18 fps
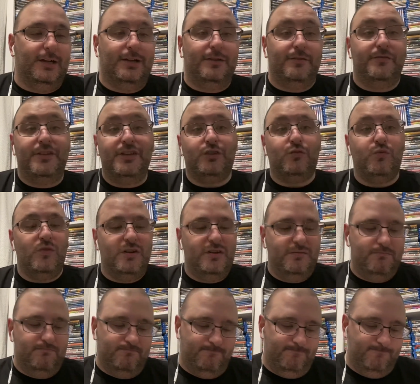This
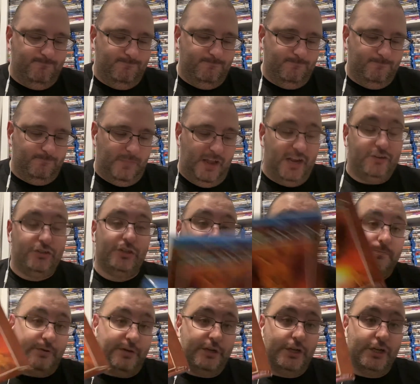one actually is
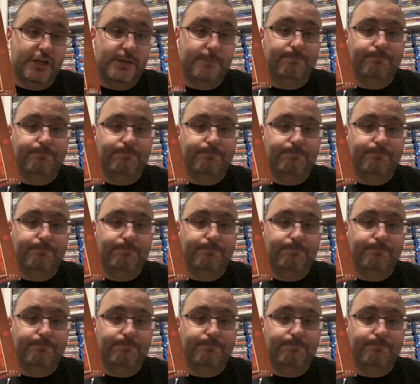pretty good.